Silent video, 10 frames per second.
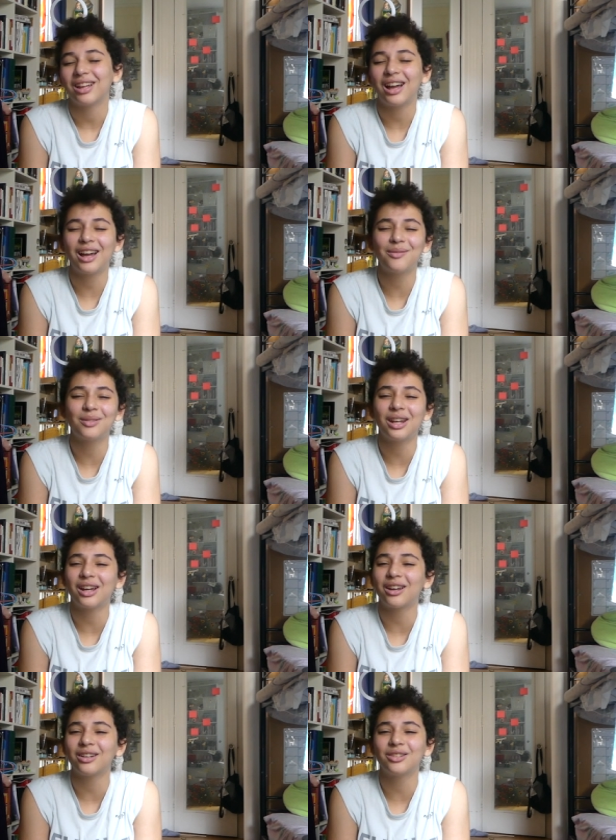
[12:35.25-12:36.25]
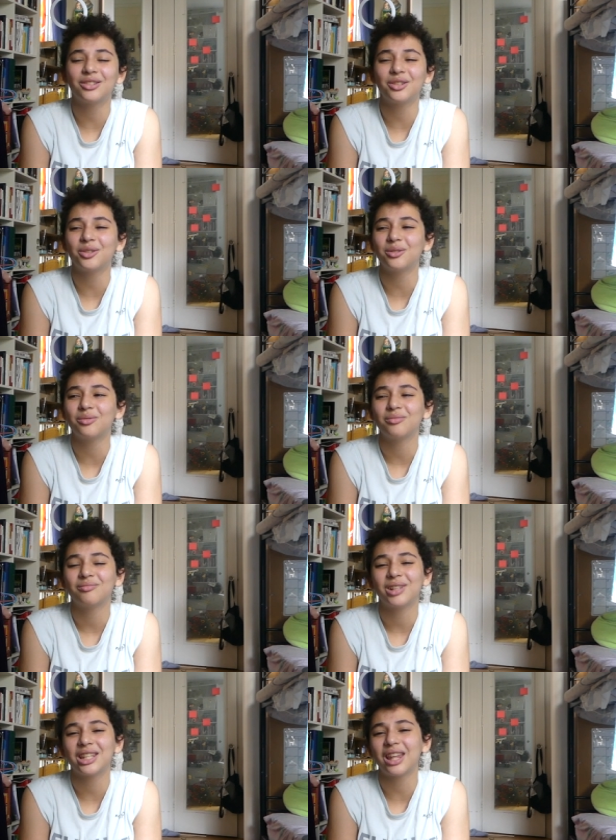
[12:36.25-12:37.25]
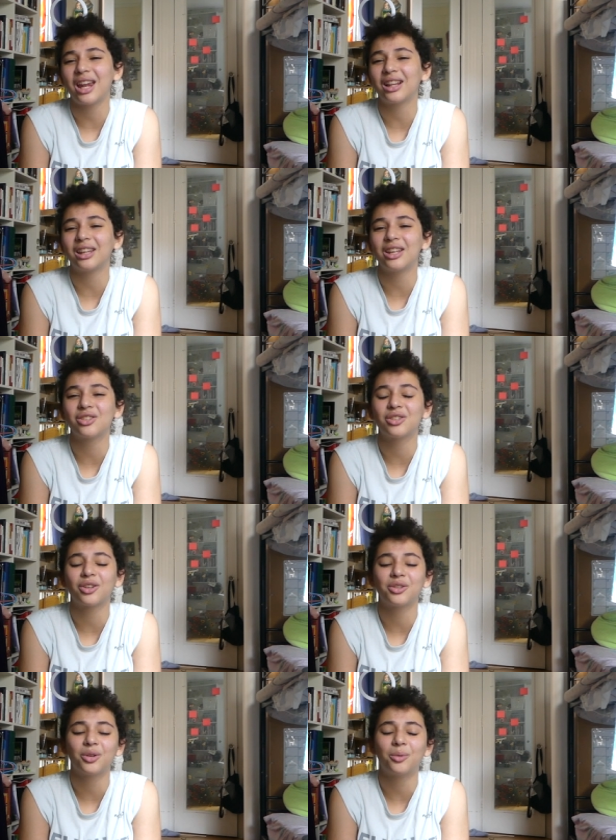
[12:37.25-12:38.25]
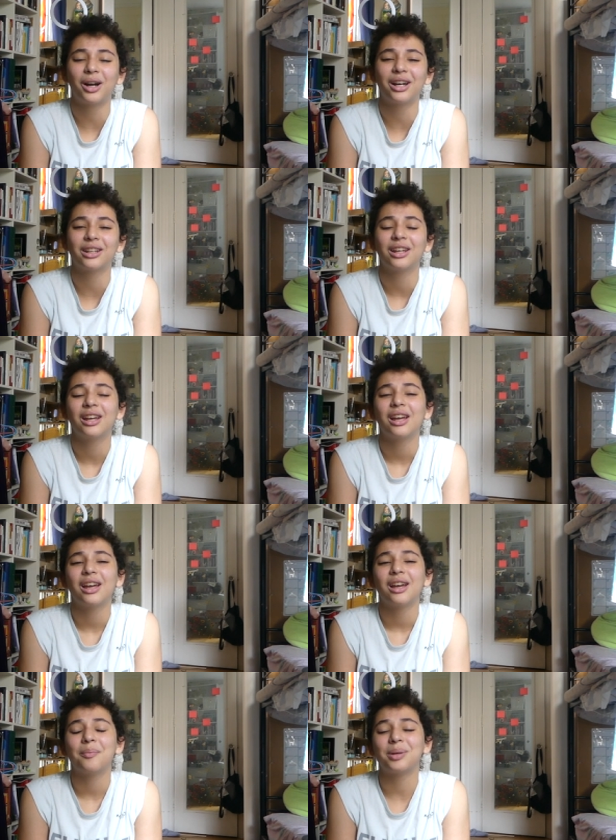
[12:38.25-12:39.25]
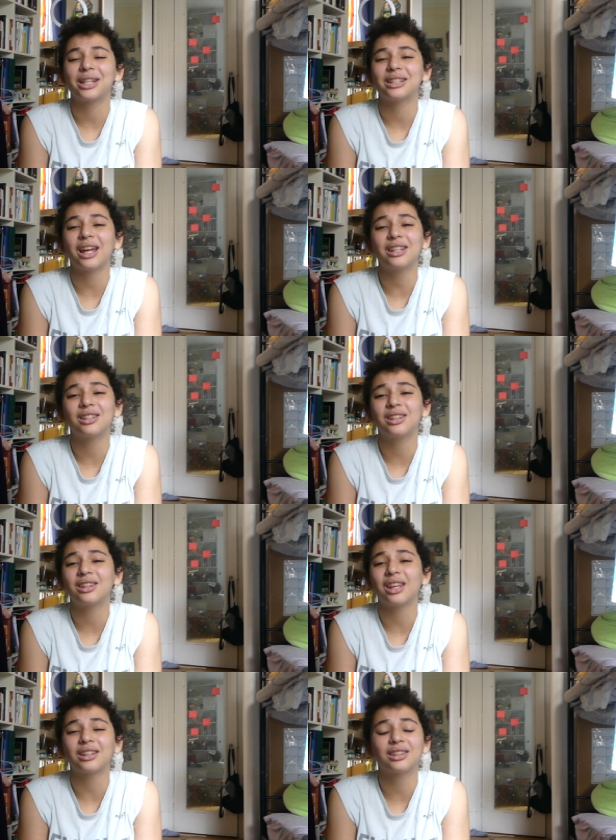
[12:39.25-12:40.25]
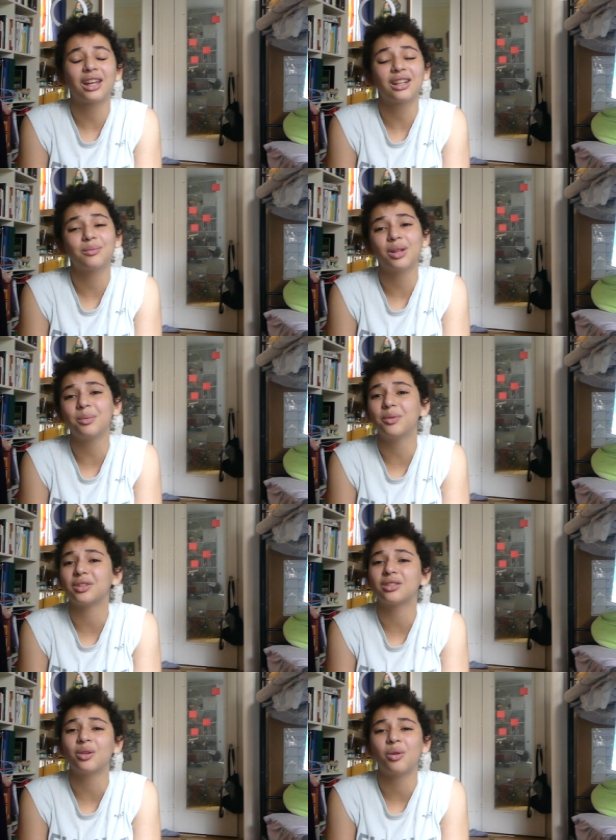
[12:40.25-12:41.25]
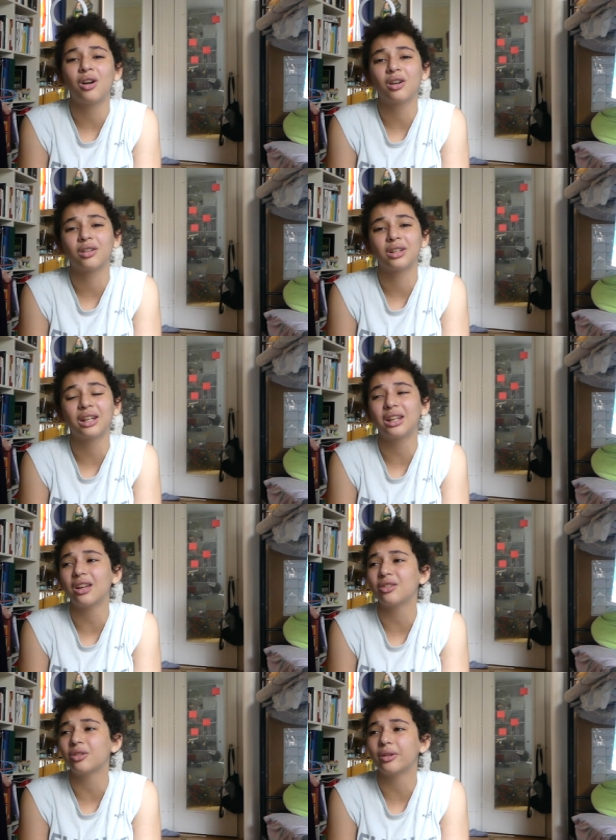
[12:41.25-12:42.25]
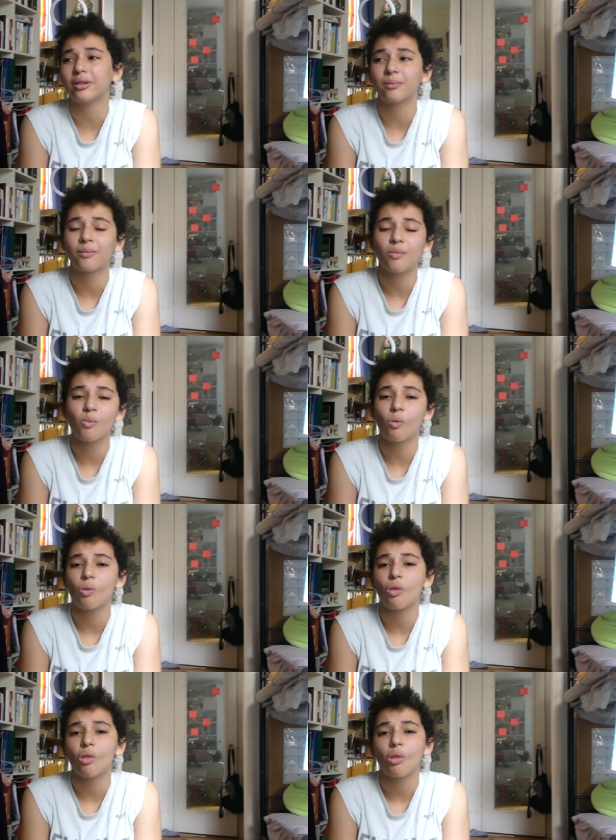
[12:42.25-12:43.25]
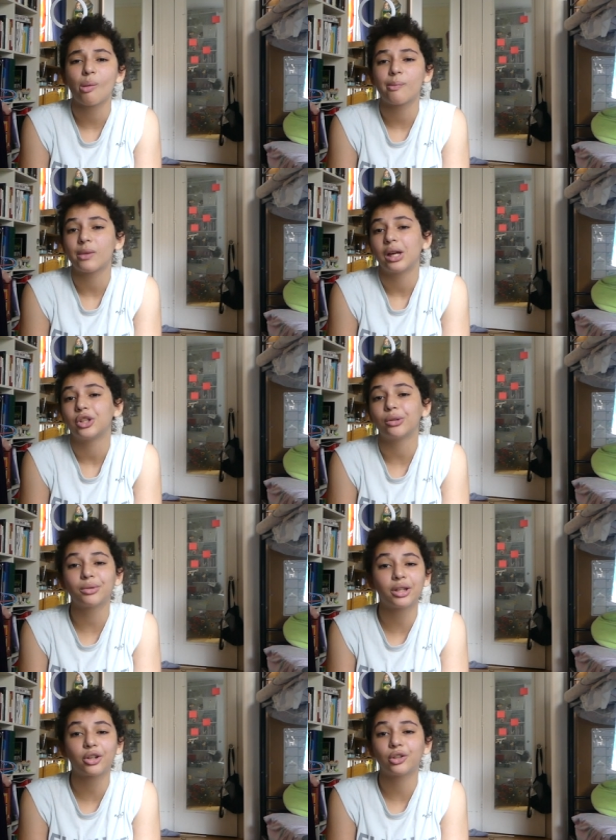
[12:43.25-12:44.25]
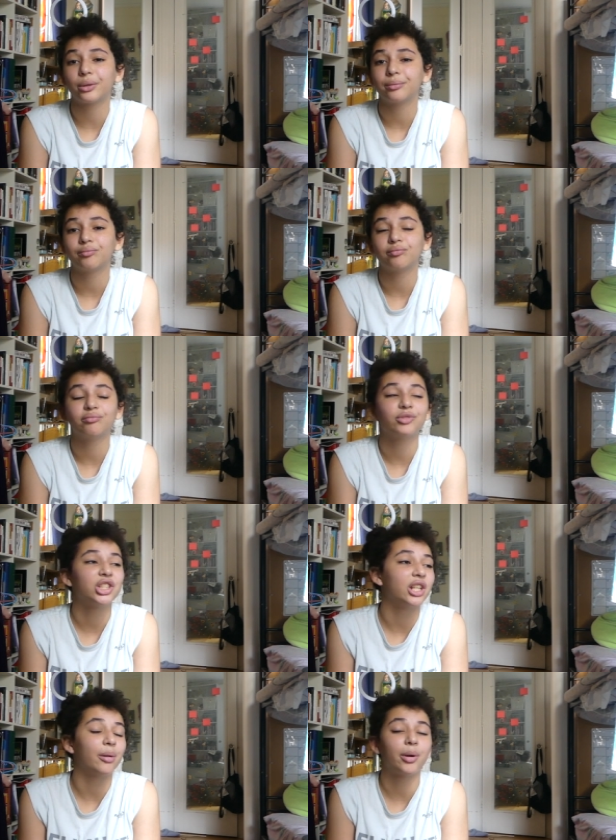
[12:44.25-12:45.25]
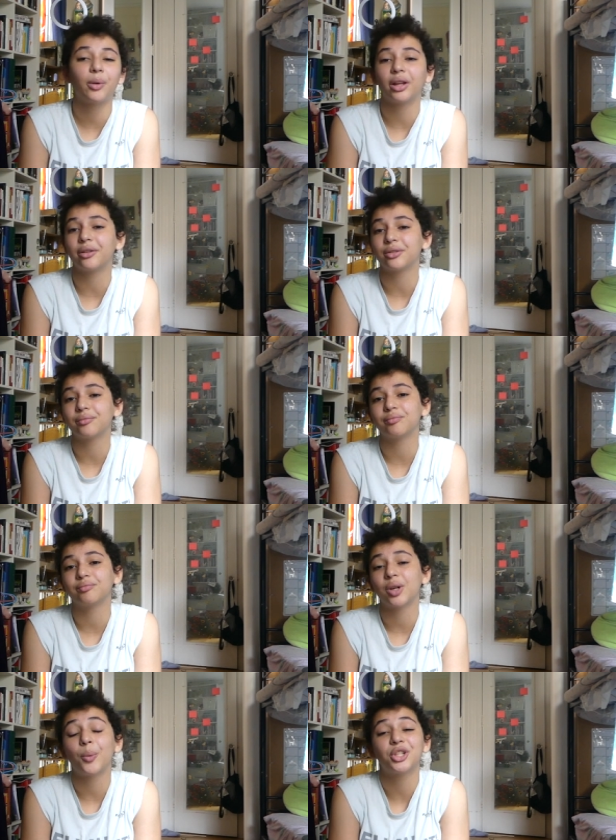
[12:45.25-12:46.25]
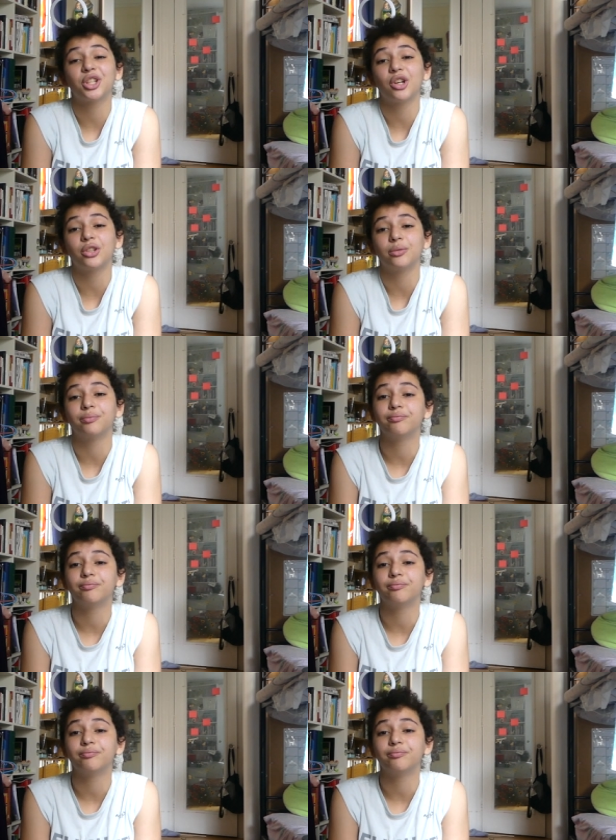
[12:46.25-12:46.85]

I'm not gonna do a flying inclination turn. You know why? Because that move is so hard, and I can't do it. So I'm just not gonna do it. It's not my wheelhouse. What you gonna do?